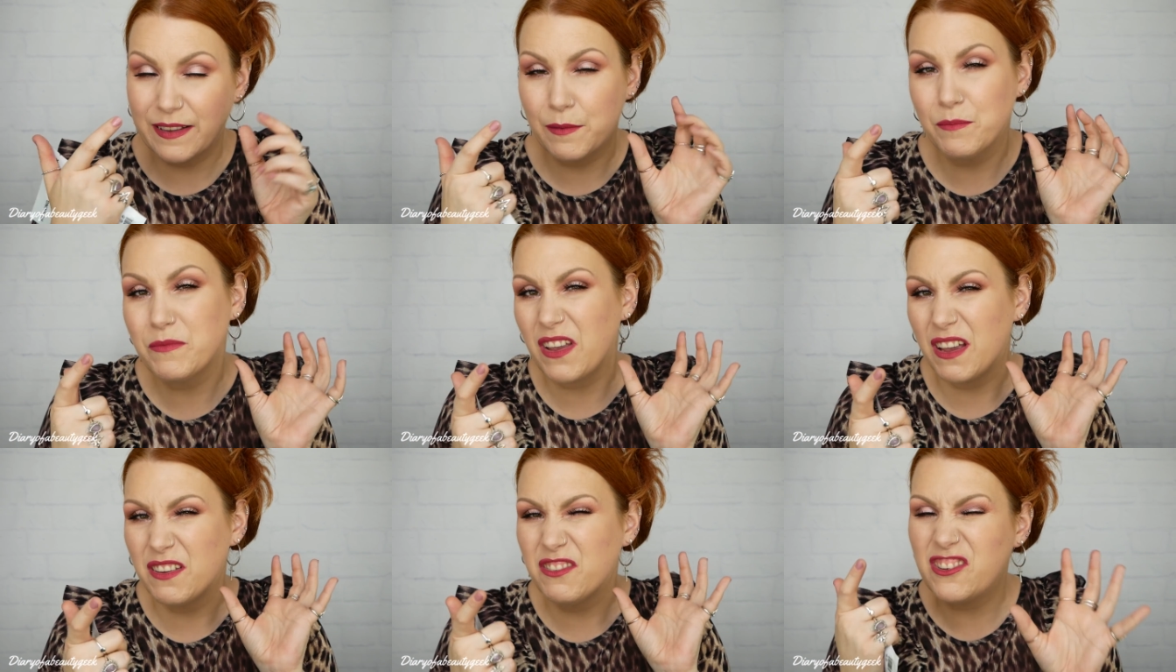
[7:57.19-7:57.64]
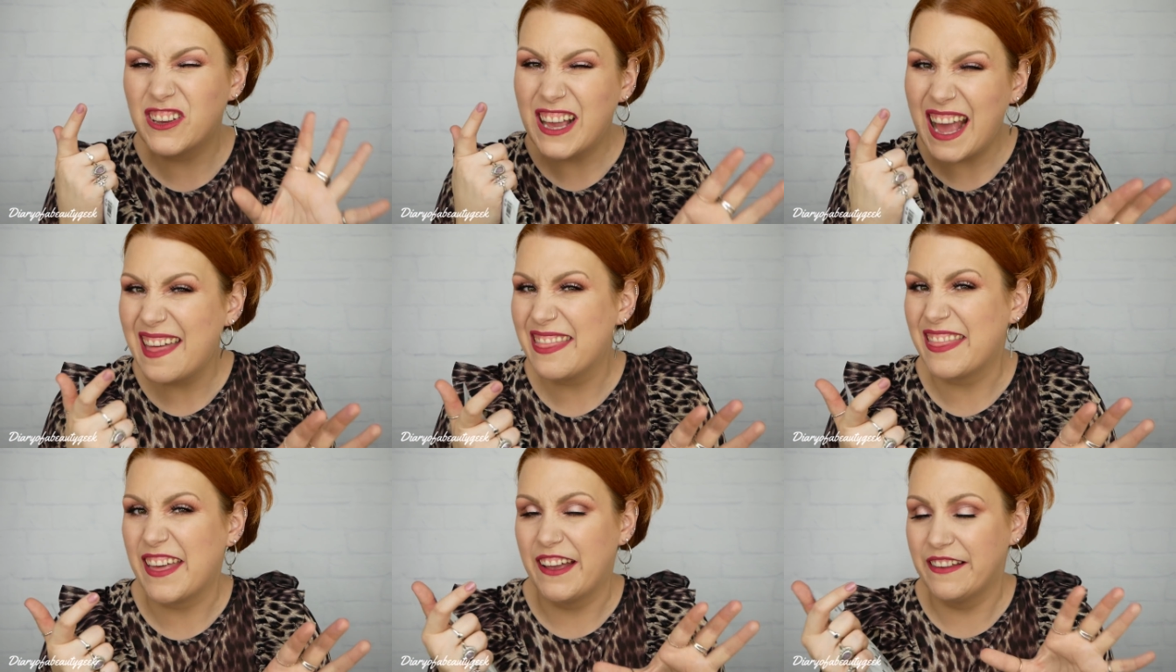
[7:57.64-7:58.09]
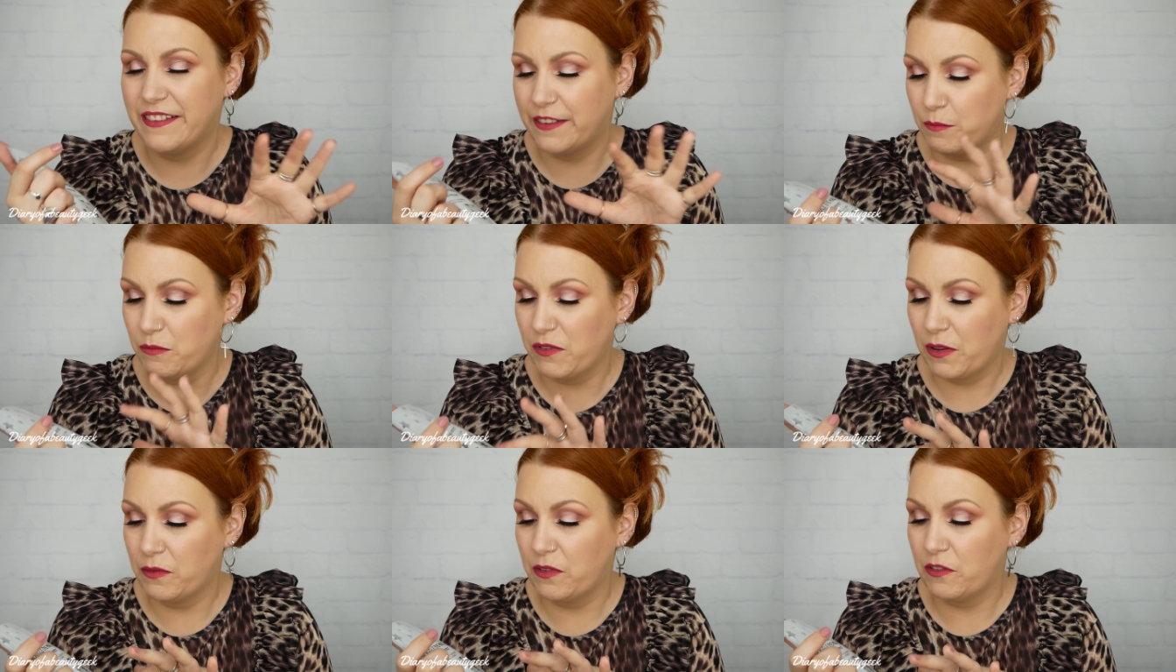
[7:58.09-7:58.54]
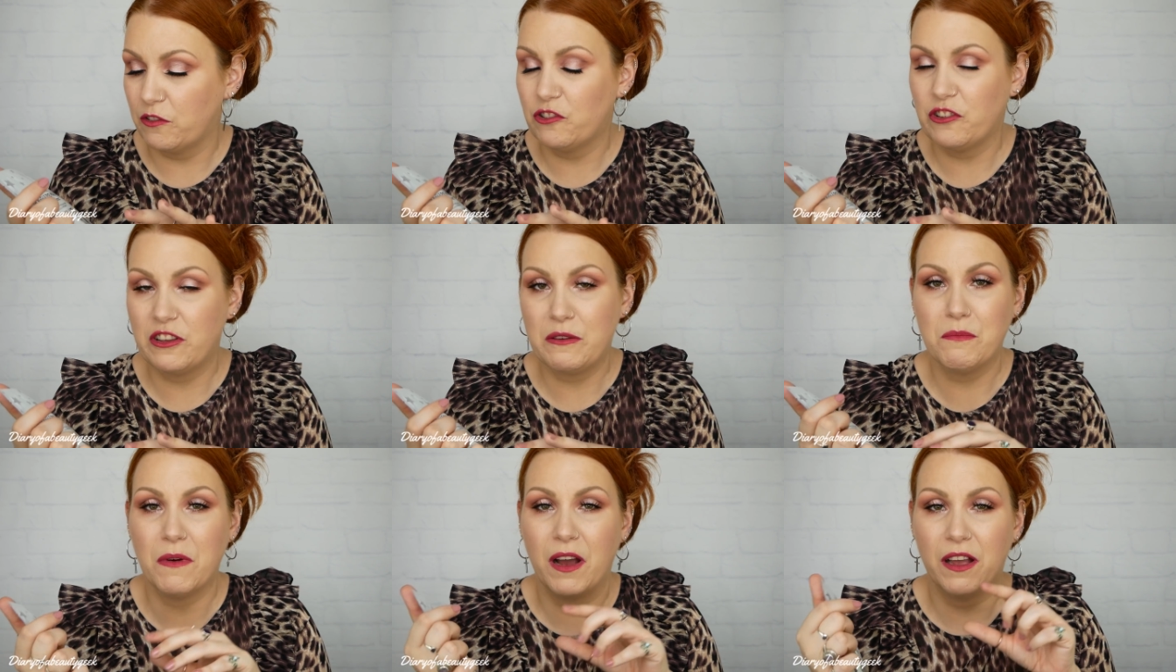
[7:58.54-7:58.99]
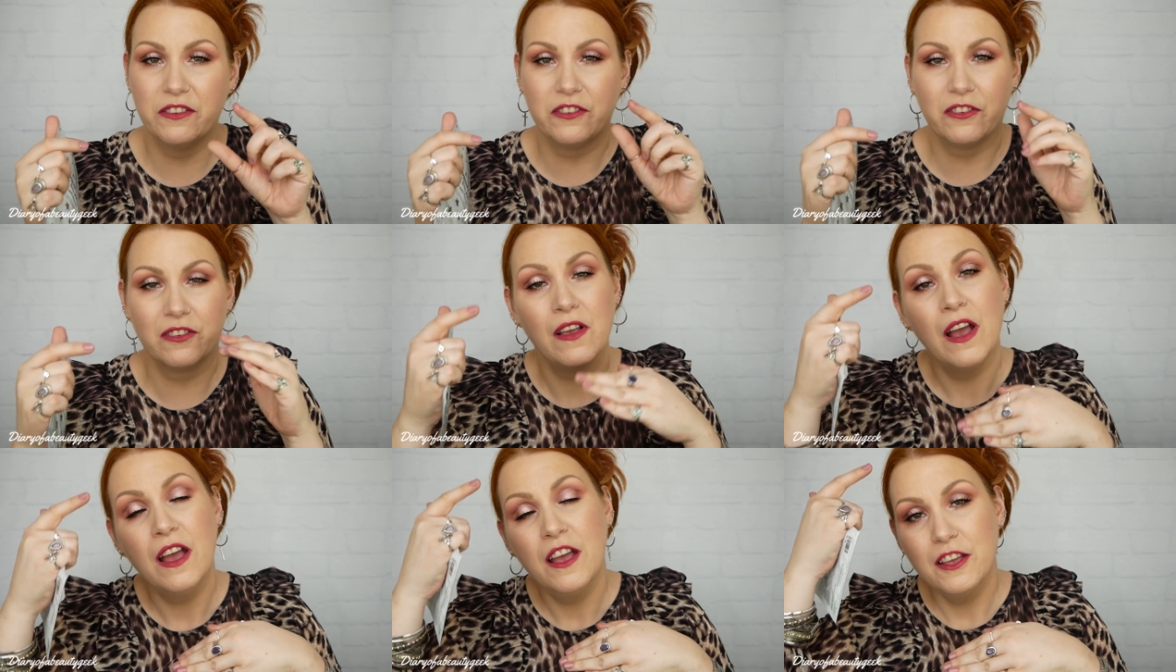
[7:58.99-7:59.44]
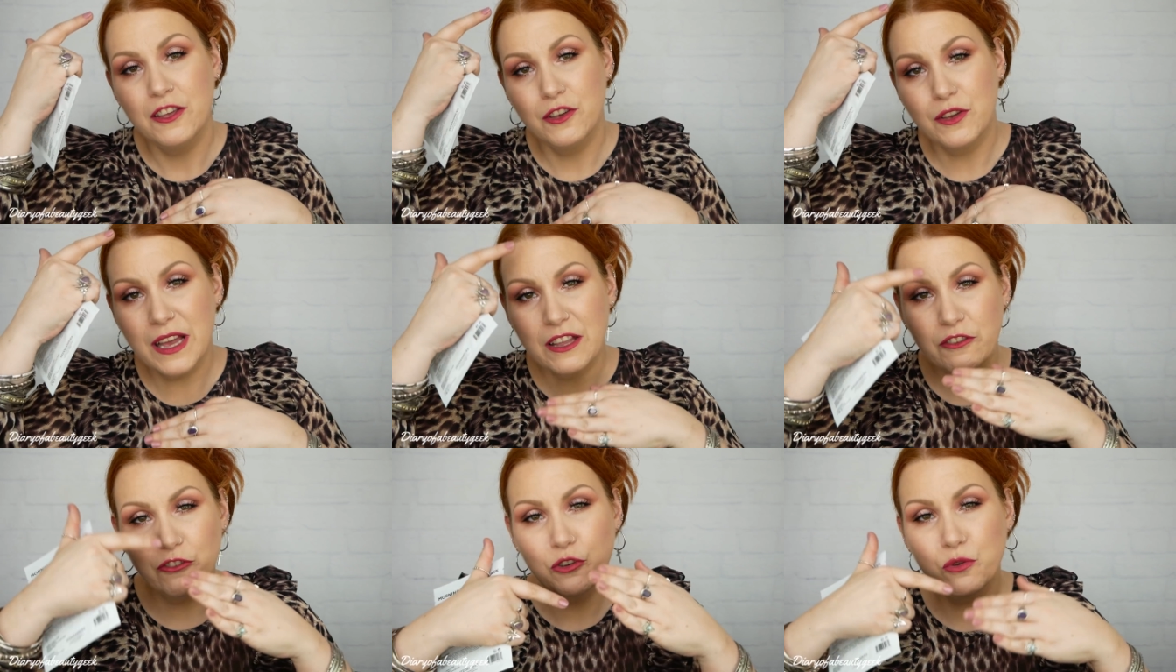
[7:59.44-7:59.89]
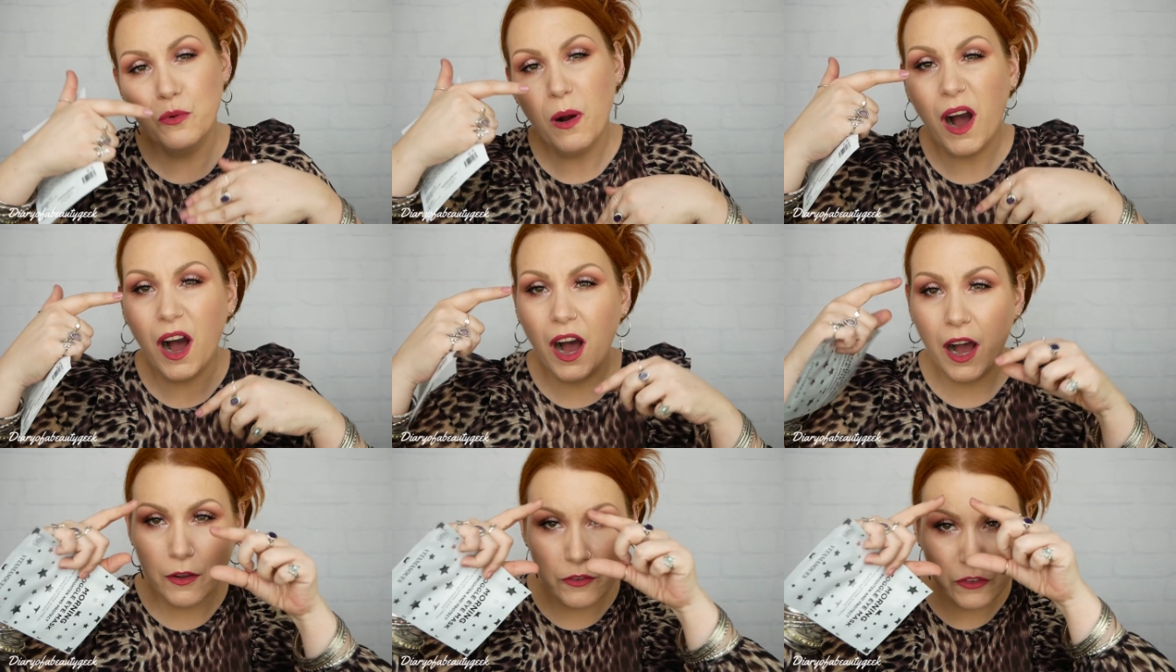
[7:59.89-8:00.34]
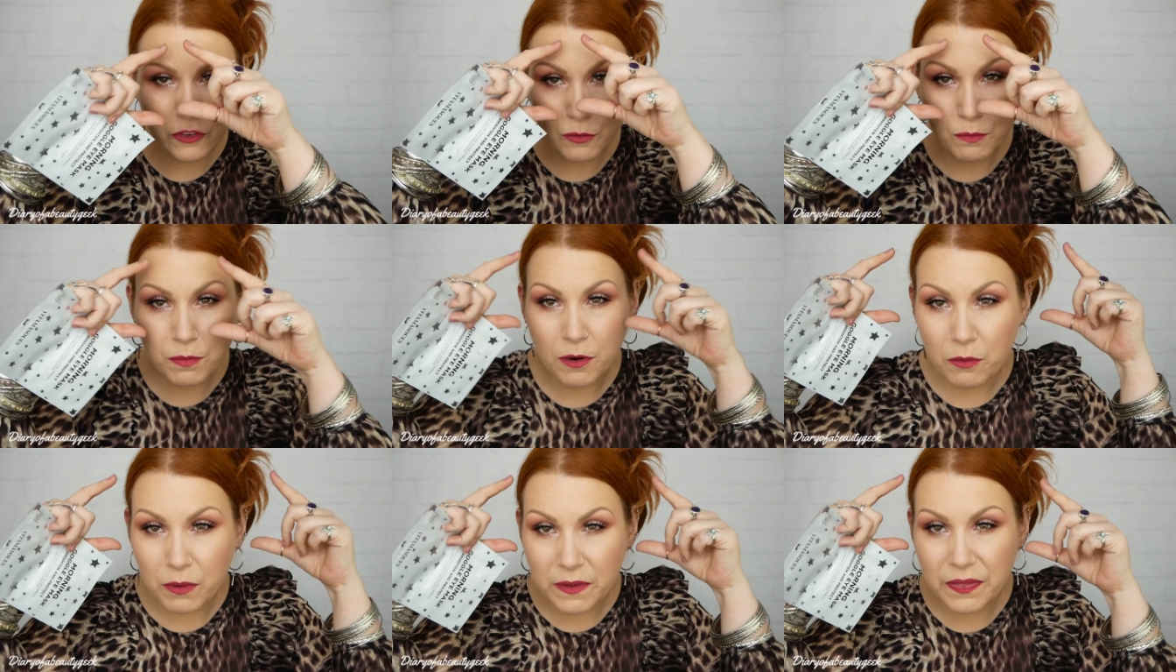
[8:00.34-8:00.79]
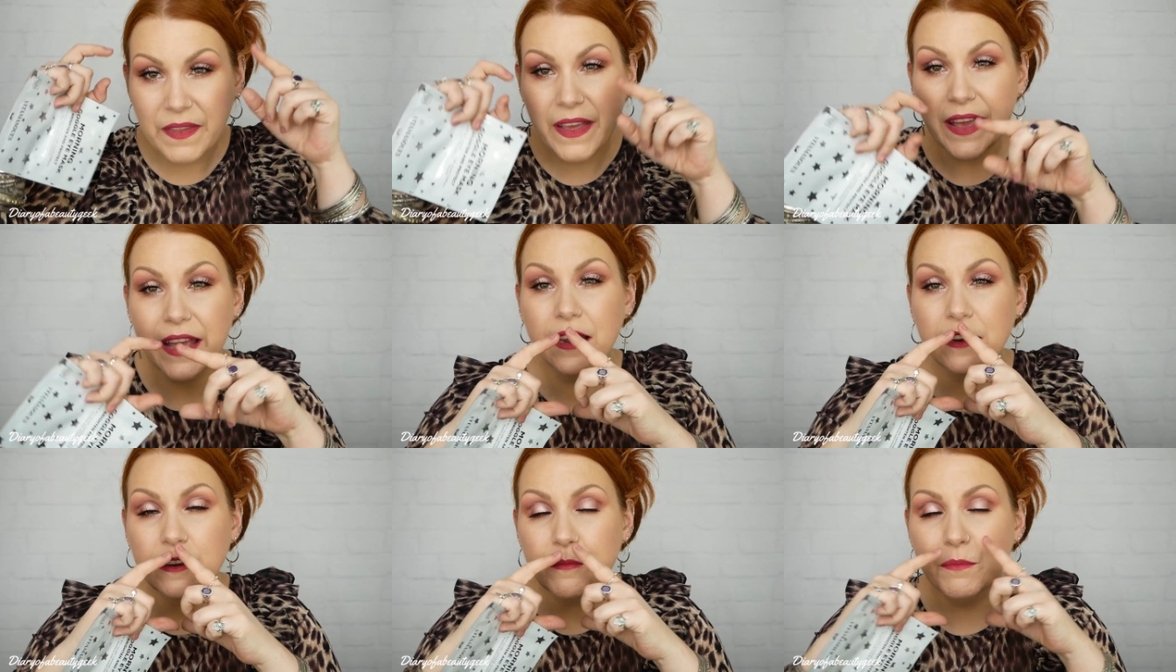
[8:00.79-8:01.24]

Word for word: Sometimes you get that. Sometimes in sheet masks you get two halves. You put one there